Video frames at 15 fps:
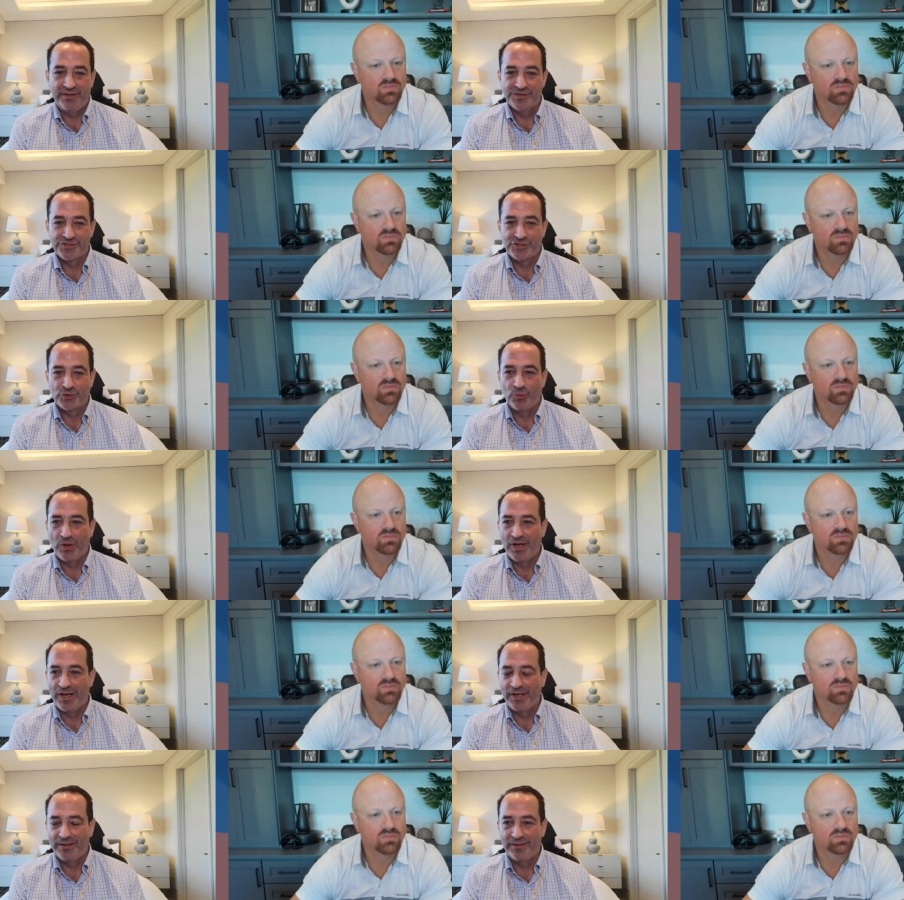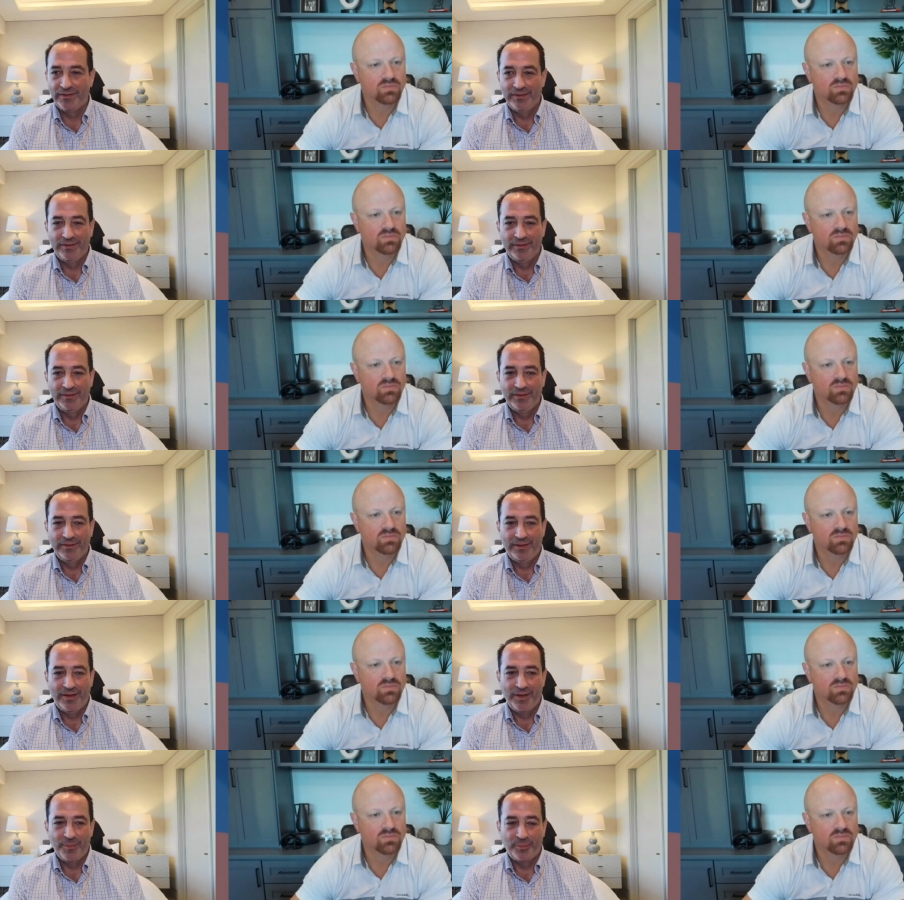Speaker 1: and squat
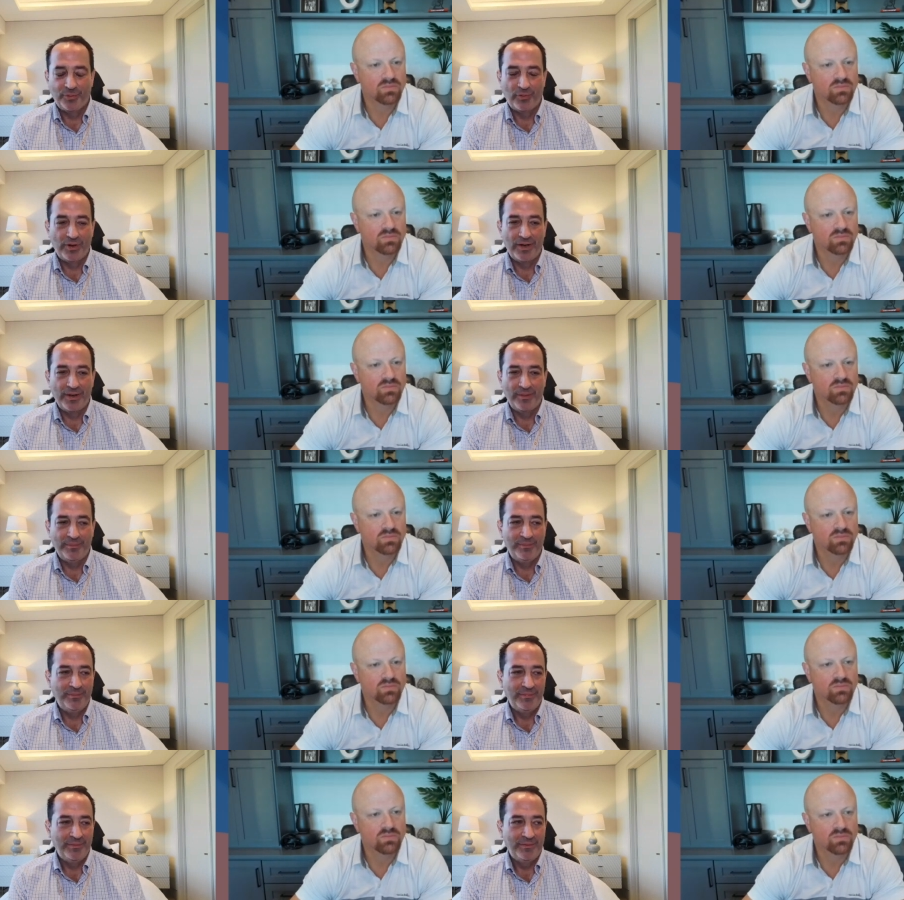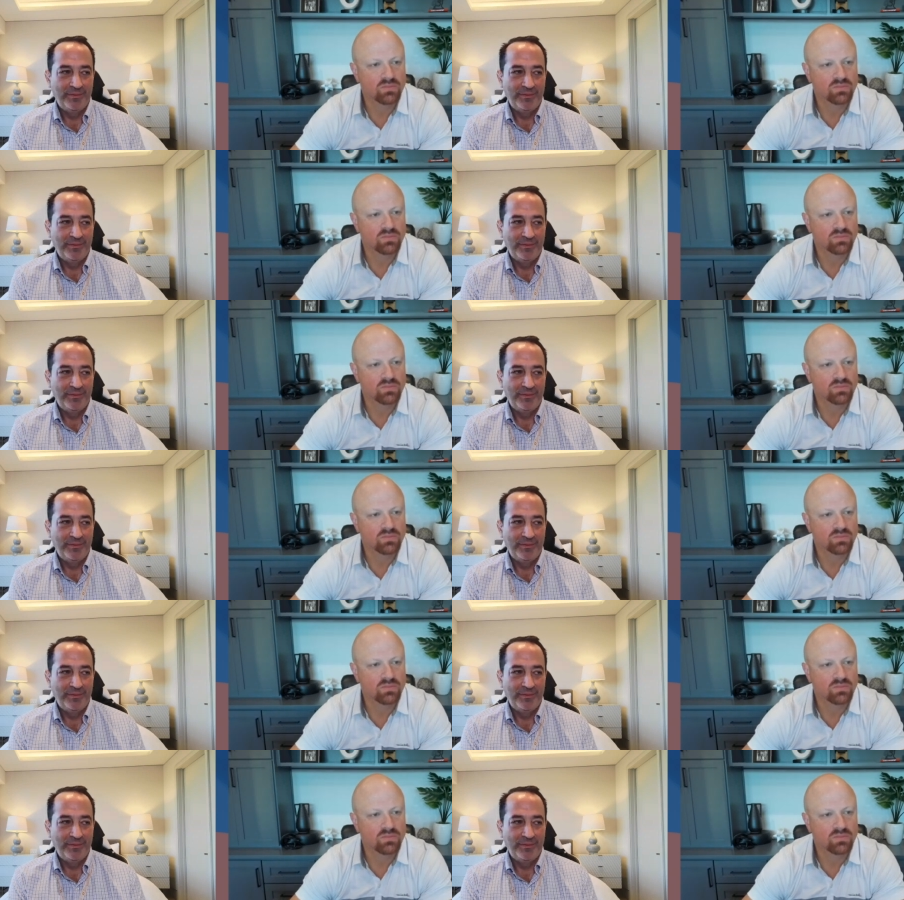on prem